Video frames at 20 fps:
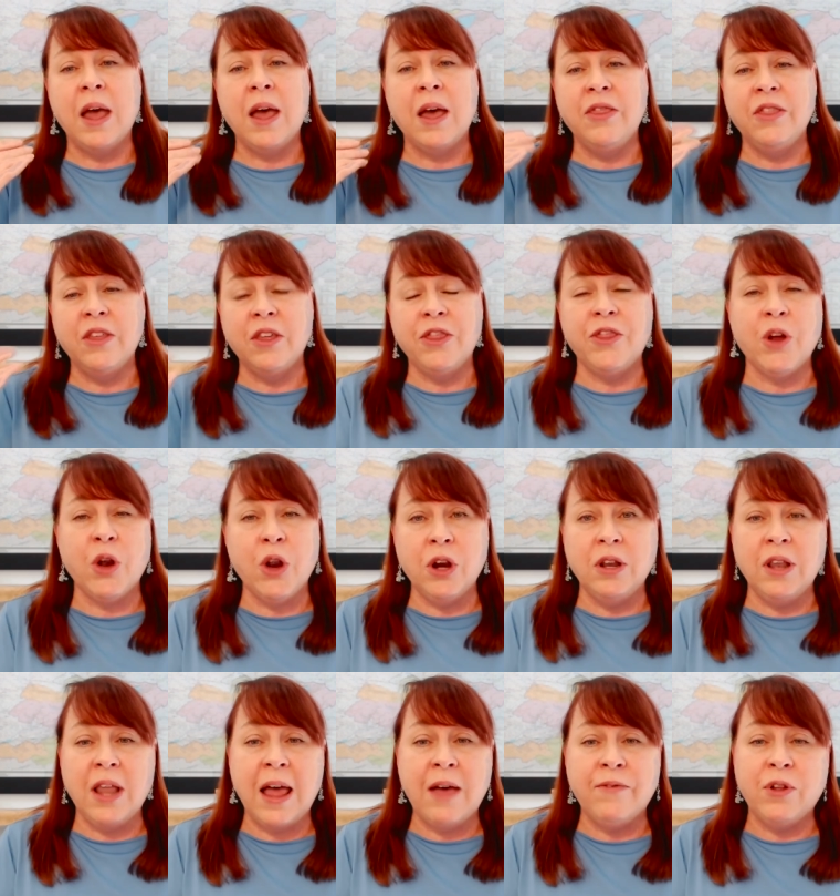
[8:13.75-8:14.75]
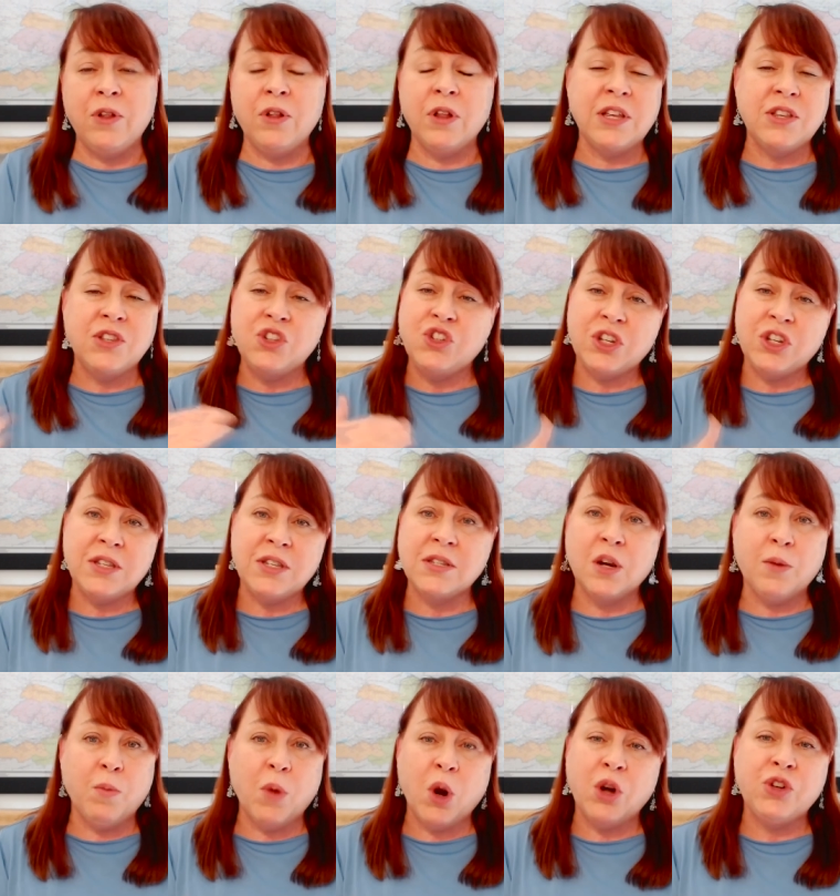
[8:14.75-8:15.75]
Uh, the third level is
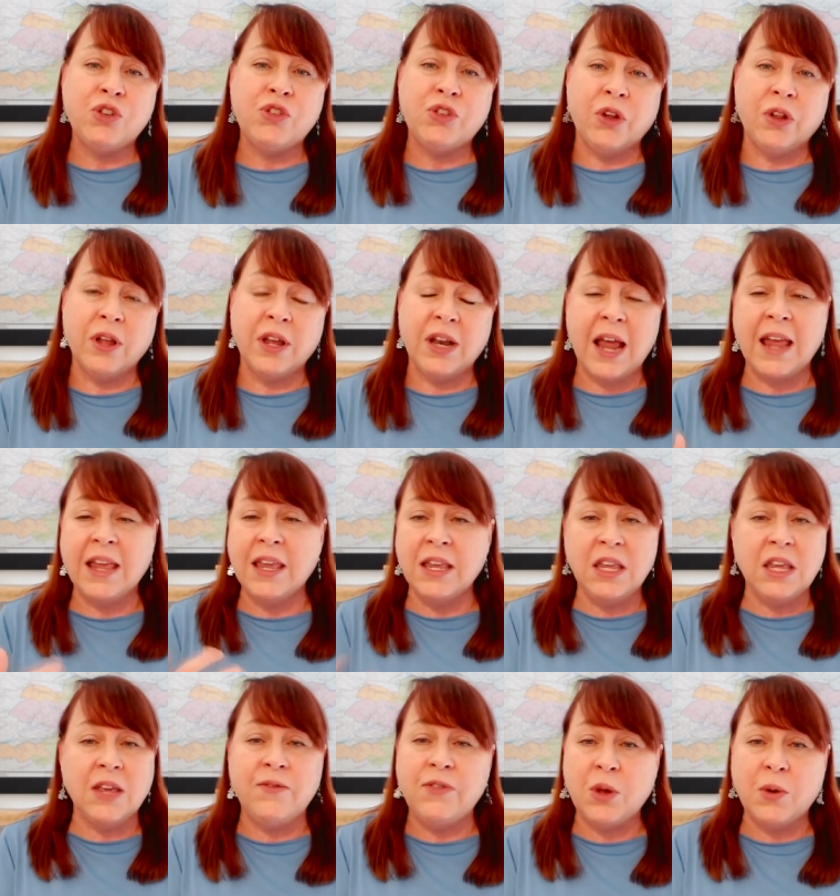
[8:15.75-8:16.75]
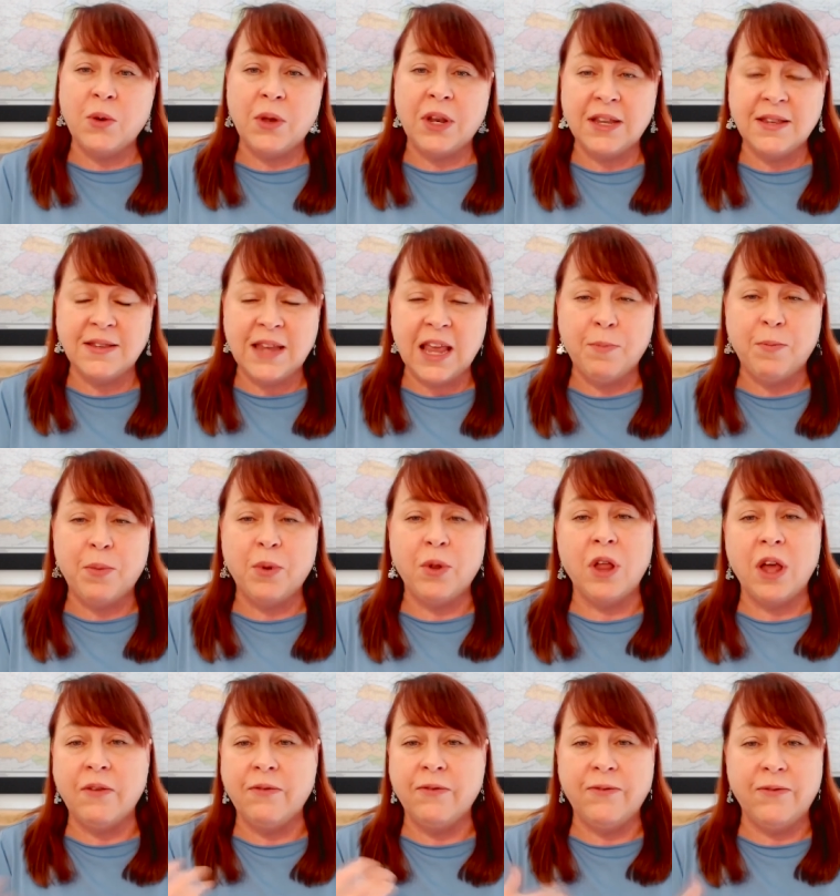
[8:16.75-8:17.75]
just commercial. And I can give you an
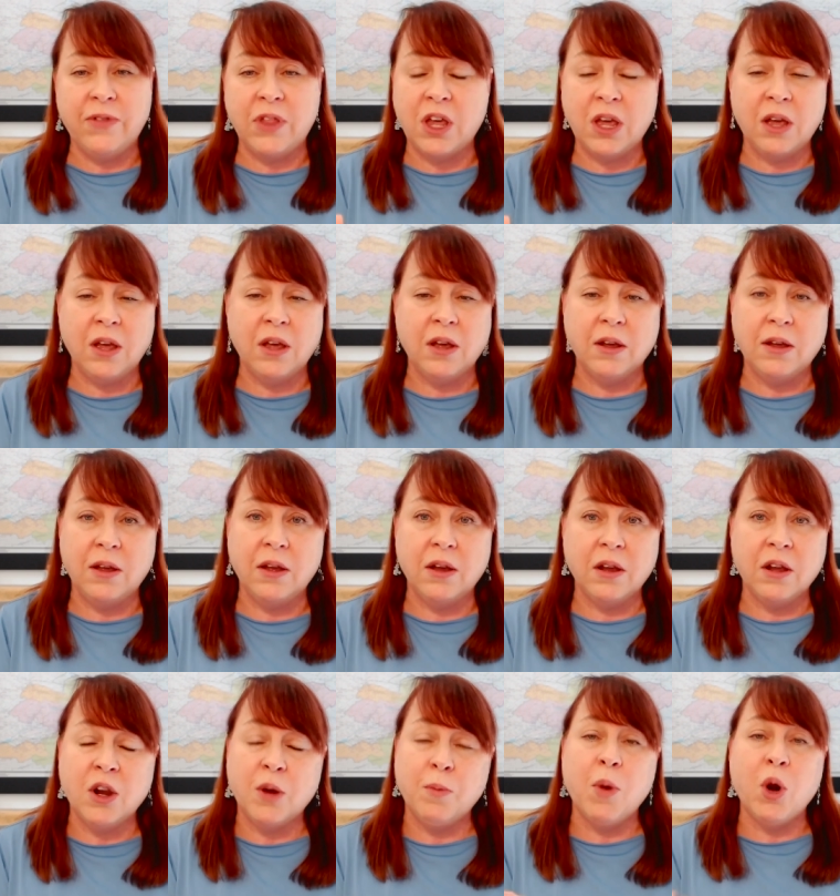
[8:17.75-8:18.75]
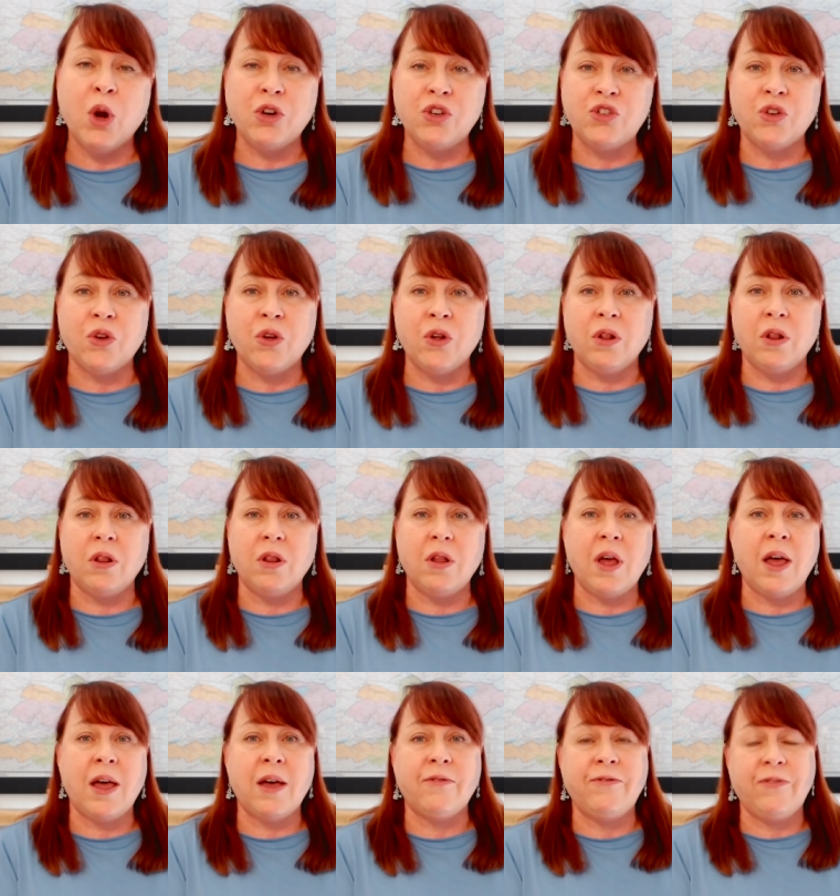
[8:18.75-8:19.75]
example of the commercial
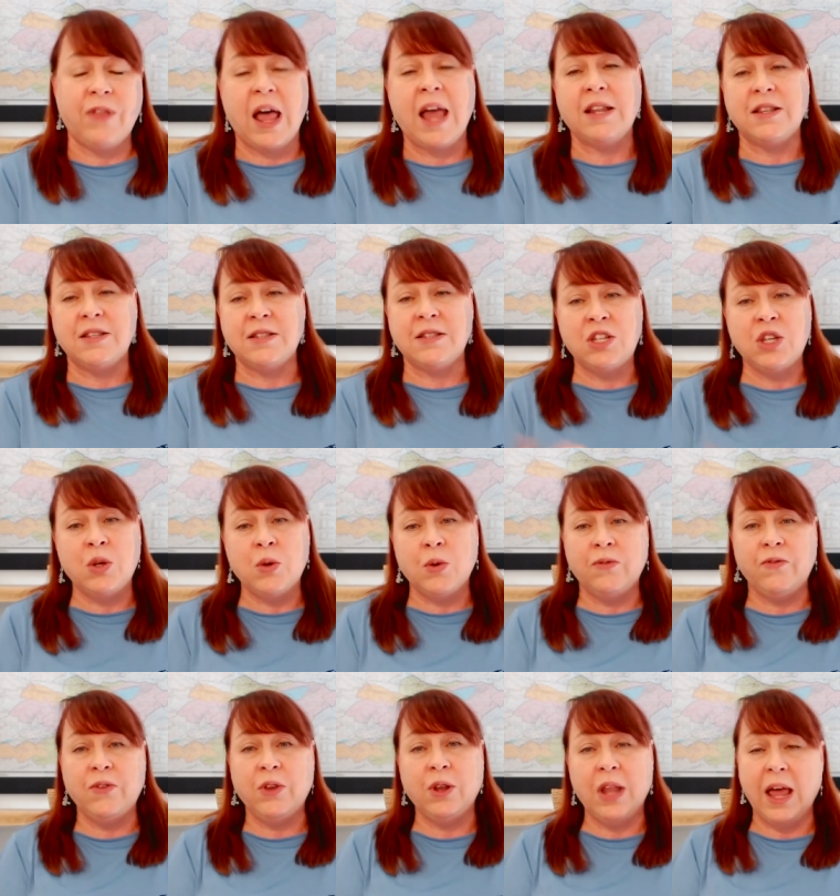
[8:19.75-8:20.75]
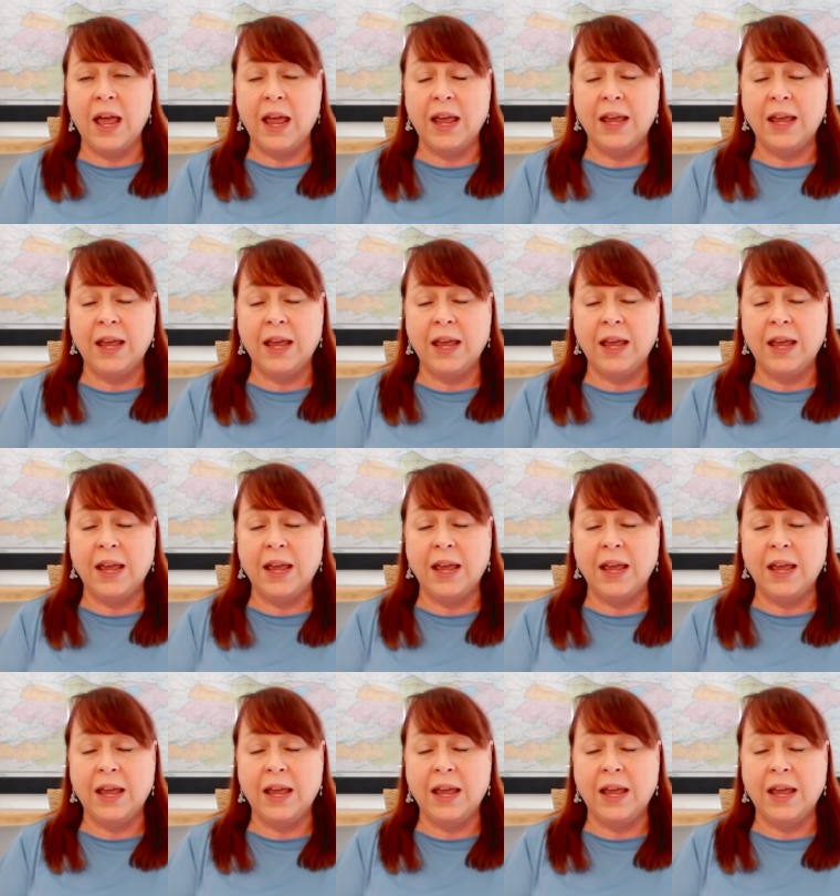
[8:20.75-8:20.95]
uh, flights too, if you'd